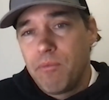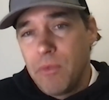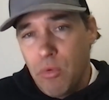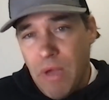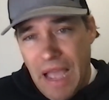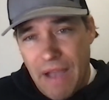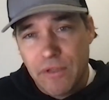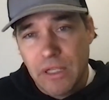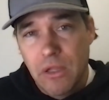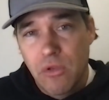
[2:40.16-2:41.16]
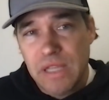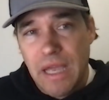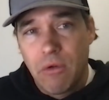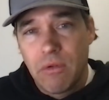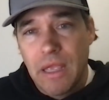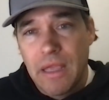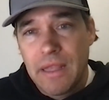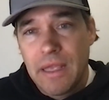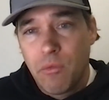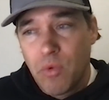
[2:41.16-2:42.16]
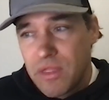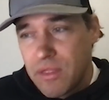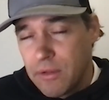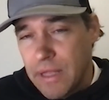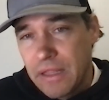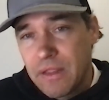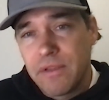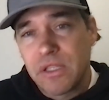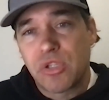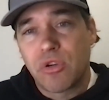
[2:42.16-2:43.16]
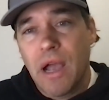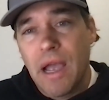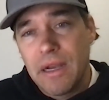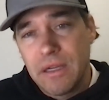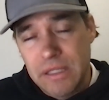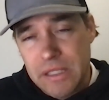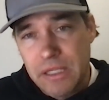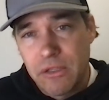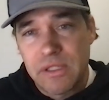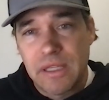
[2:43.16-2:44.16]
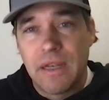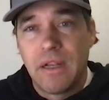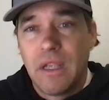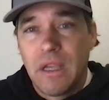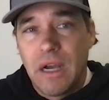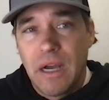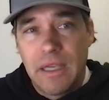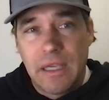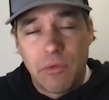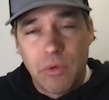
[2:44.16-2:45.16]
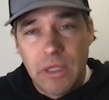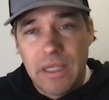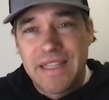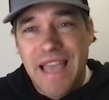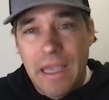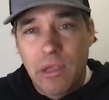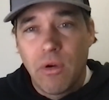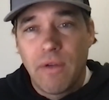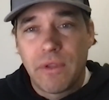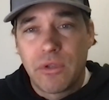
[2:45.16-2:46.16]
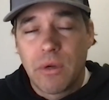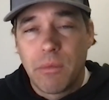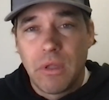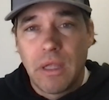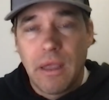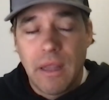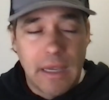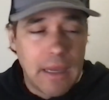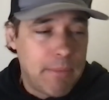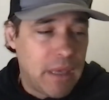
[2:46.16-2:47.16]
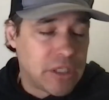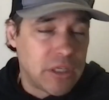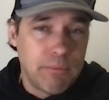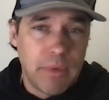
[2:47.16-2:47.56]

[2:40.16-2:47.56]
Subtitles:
you have to close out. And then with the length of his stride and his skill set, he can really attack you off the dribble, like I mentioned.